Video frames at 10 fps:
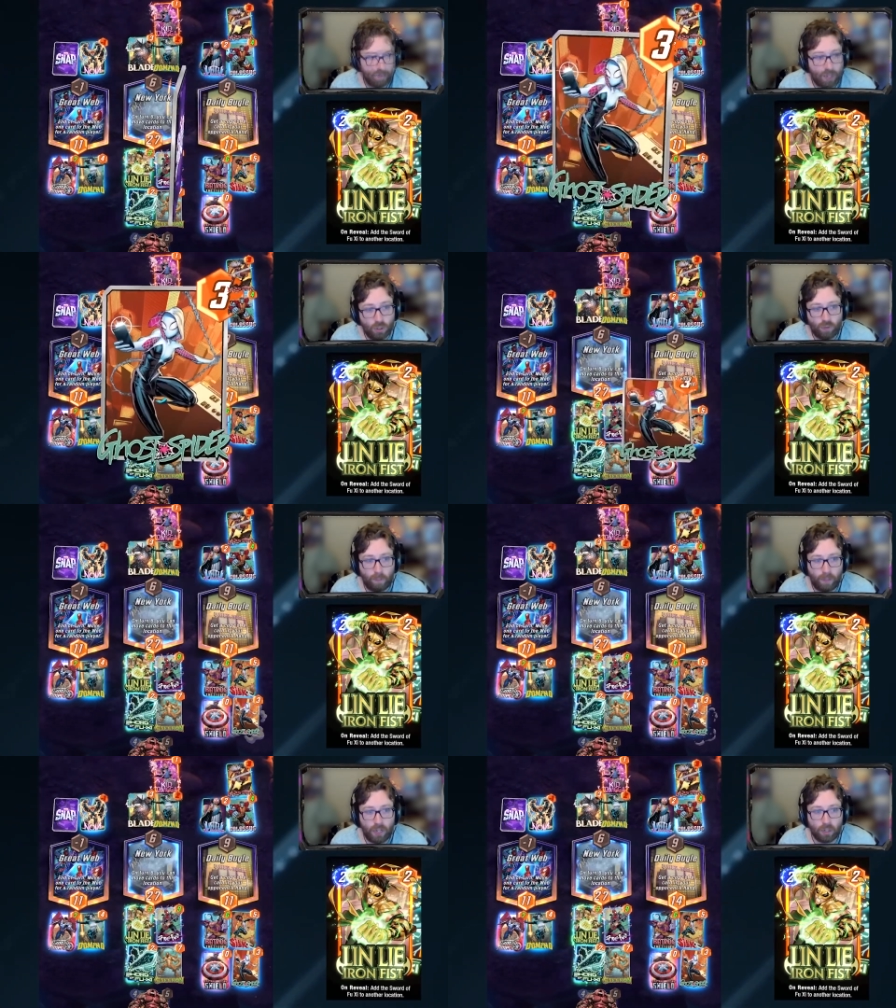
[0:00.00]
as you have a
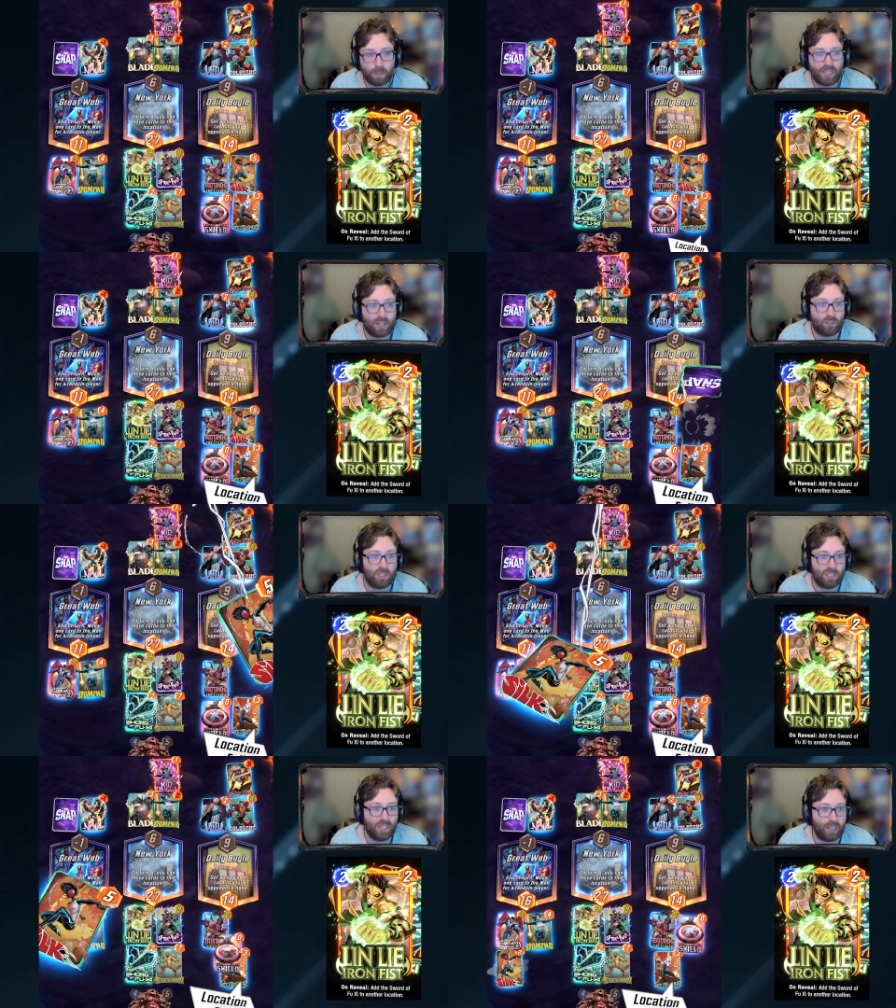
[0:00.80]
bigger potential
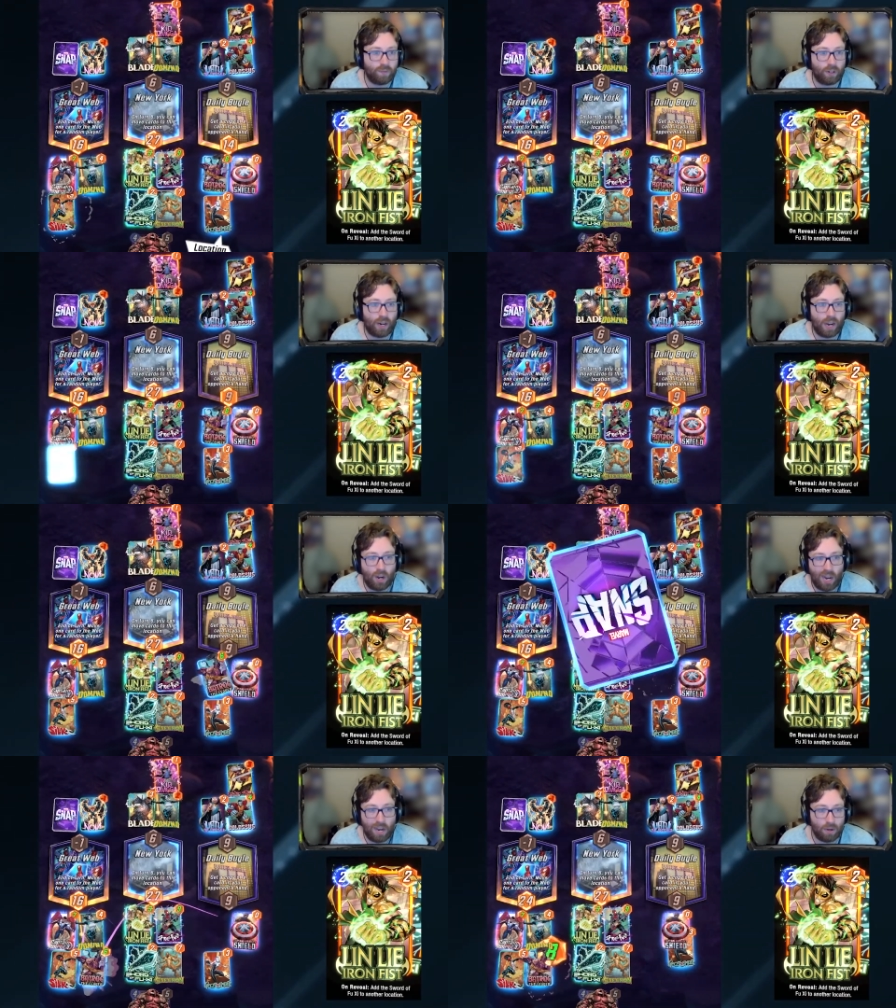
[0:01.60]
ceiling for how
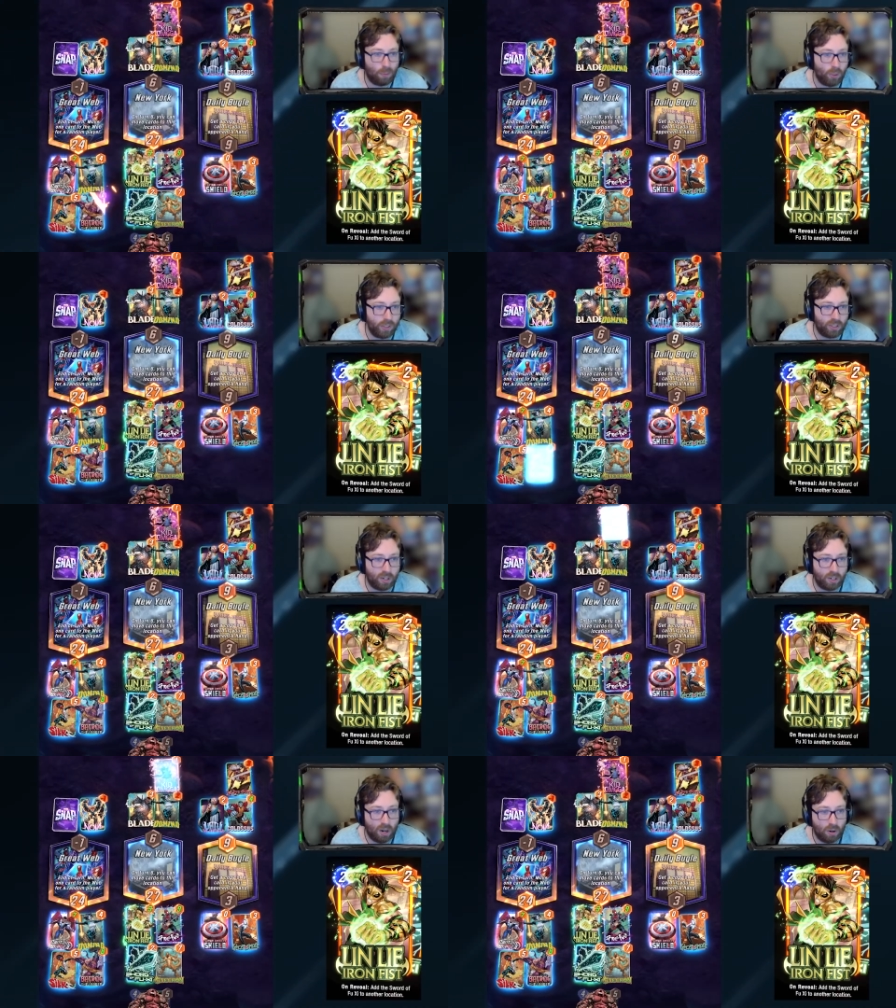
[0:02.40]
high your points
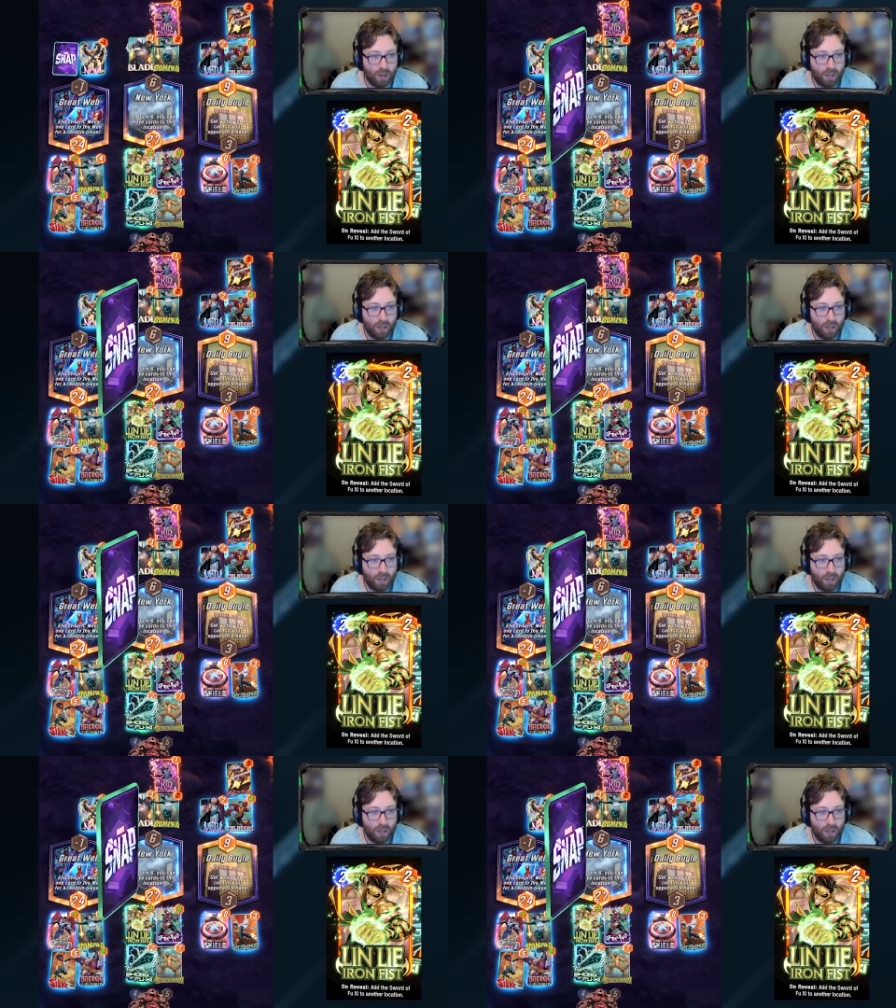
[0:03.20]
can go,